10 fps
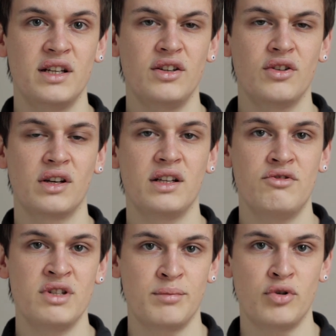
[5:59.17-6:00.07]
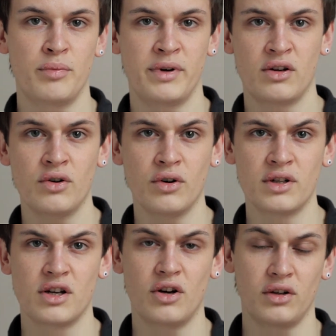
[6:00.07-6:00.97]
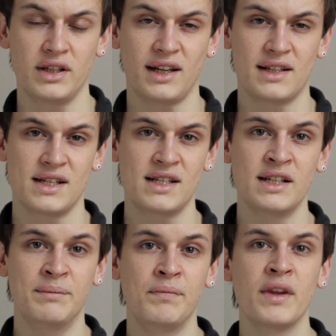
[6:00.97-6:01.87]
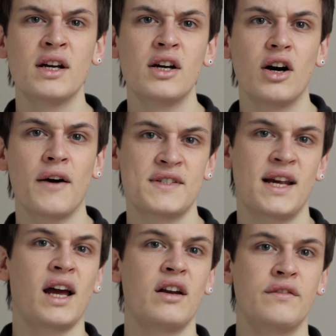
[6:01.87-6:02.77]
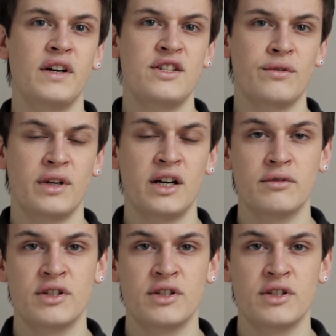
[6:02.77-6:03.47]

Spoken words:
in your country's appropriate court or legal system. Obviously, I can't advise you on how